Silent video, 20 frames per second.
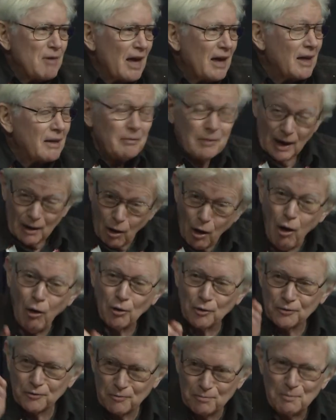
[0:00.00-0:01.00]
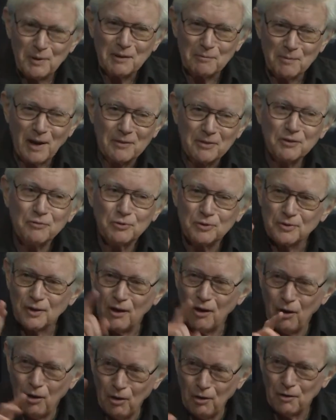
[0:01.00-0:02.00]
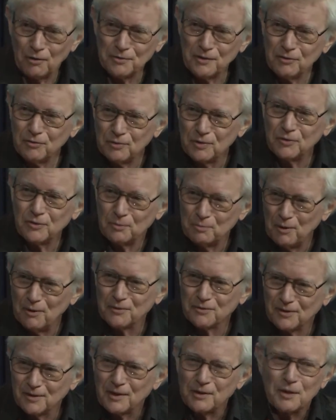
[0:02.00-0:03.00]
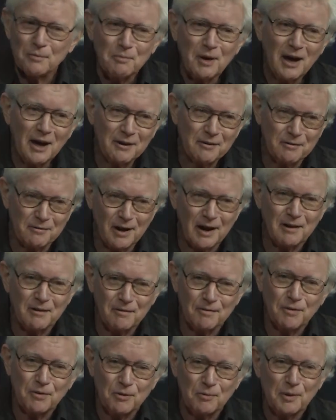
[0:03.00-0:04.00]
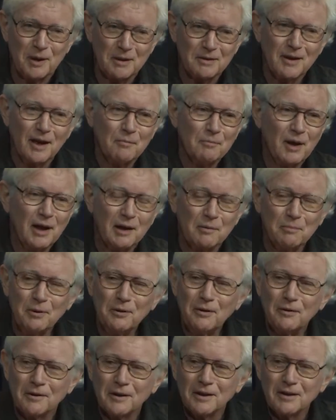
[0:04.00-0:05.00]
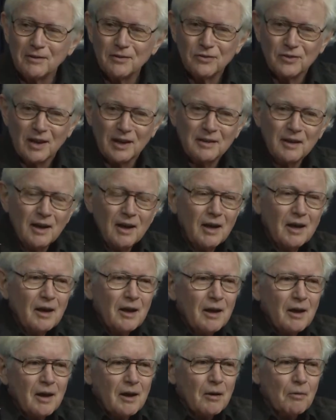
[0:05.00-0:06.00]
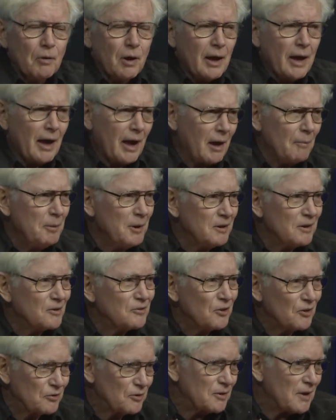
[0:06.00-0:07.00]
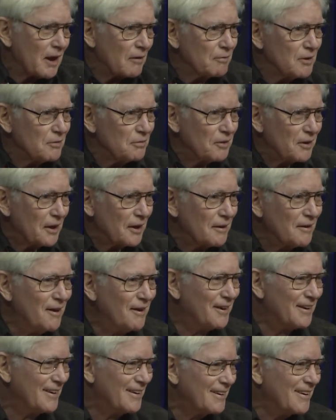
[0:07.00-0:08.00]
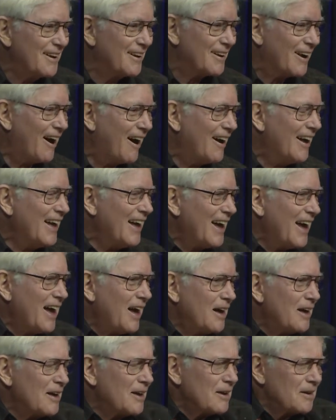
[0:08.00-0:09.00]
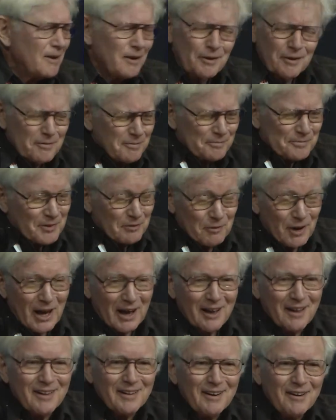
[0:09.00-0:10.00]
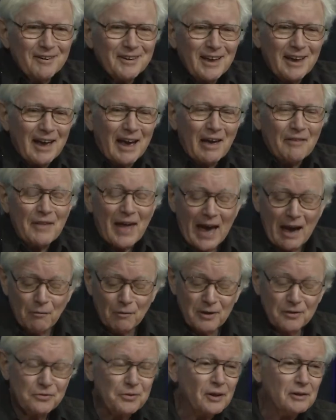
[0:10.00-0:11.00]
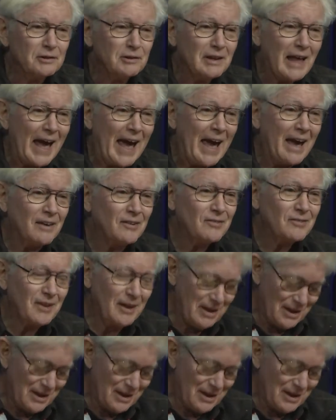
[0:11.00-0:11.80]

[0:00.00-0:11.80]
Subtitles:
the host, this was supposedly the moderator of the debate, not my opponent. He said, well, happiness isn't everything, you know. Well, okay, and that was the last...